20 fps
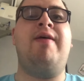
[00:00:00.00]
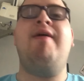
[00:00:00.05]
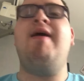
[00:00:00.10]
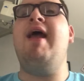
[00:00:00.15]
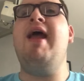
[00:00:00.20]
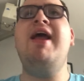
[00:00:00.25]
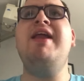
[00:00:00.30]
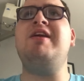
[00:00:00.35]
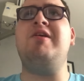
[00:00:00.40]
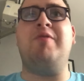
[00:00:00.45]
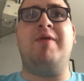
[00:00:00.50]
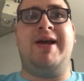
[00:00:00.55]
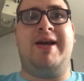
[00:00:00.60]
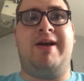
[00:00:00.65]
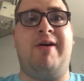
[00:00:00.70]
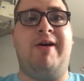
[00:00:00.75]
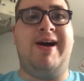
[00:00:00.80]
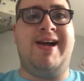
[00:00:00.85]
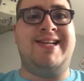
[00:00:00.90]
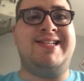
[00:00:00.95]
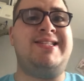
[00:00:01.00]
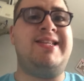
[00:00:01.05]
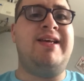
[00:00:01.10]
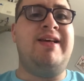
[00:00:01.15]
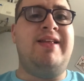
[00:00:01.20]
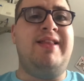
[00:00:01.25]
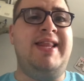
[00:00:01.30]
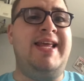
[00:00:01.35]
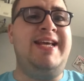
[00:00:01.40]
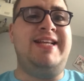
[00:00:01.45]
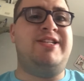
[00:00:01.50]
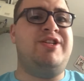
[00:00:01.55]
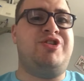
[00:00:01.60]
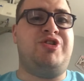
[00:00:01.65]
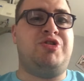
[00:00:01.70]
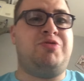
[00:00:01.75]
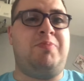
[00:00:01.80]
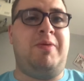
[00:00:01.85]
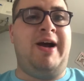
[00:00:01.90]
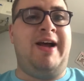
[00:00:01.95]
Anyway, guys, these are
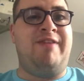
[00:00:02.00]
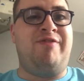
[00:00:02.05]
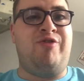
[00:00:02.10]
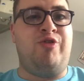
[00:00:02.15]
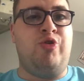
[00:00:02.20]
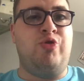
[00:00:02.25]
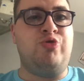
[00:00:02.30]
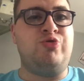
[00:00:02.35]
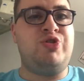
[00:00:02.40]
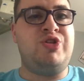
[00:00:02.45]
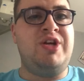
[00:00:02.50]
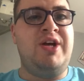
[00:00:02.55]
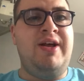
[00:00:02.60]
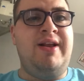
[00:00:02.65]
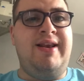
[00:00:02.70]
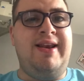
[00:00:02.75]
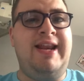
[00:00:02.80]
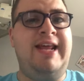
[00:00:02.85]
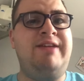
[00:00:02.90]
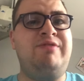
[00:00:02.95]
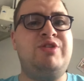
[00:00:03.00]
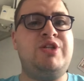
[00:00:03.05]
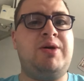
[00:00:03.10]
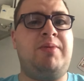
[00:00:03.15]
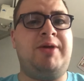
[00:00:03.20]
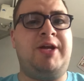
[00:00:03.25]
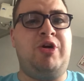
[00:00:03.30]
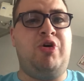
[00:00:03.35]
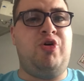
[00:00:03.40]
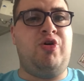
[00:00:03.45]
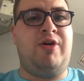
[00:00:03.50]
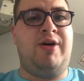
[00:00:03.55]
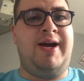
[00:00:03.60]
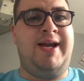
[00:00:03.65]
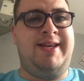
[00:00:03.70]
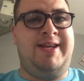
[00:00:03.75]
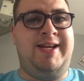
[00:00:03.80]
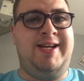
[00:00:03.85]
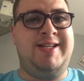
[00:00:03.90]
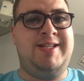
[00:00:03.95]
just my thoughts. Leave some of your
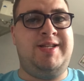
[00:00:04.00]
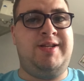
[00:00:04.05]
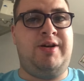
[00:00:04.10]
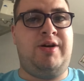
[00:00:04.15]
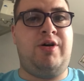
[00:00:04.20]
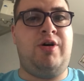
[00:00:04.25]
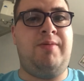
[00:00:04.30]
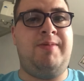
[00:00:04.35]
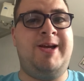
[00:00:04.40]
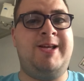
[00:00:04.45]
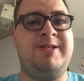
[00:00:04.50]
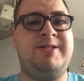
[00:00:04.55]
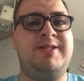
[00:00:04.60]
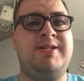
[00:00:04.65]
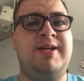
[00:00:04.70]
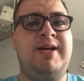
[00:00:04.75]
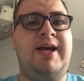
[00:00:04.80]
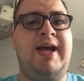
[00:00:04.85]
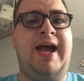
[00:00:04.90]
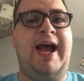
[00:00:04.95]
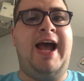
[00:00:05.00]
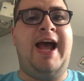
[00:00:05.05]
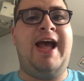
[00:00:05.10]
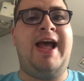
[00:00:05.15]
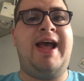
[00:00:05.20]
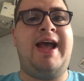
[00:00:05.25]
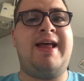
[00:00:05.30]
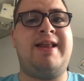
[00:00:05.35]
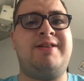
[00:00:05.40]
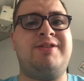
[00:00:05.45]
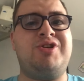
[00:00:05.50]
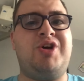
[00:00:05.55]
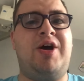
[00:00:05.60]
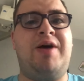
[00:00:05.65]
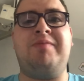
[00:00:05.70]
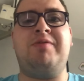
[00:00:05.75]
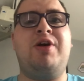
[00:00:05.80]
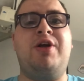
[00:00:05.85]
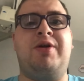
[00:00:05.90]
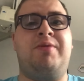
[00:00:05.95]
ideas in the comments, and
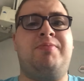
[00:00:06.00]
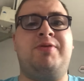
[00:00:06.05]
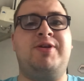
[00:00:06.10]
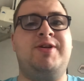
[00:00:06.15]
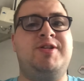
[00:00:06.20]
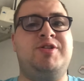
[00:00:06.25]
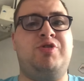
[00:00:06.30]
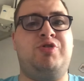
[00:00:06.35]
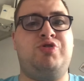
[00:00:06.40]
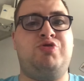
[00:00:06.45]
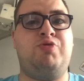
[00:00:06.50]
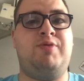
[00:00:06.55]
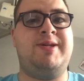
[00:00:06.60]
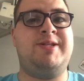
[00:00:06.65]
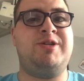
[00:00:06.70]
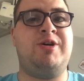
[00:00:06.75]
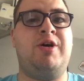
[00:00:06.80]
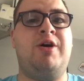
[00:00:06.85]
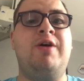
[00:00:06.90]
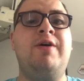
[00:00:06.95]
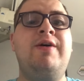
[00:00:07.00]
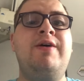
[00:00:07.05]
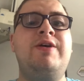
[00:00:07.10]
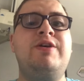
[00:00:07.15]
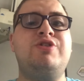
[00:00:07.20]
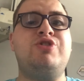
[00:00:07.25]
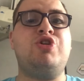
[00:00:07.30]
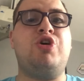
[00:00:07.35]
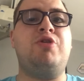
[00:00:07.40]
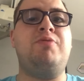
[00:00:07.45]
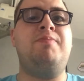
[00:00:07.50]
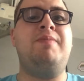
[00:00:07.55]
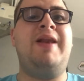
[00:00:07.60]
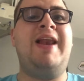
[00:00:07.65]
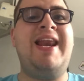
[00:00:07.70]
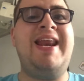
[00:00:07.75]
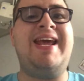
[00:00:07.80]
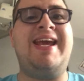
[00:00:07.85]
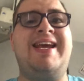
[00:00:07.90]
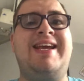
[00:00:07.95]
I'm going to put this on Twitter, so
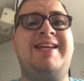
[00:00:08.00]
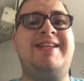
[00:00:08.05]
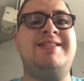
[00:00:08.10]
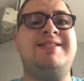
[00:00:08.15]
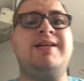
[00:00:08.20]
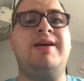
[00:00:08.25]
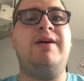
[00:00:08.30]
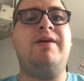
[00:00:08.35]
please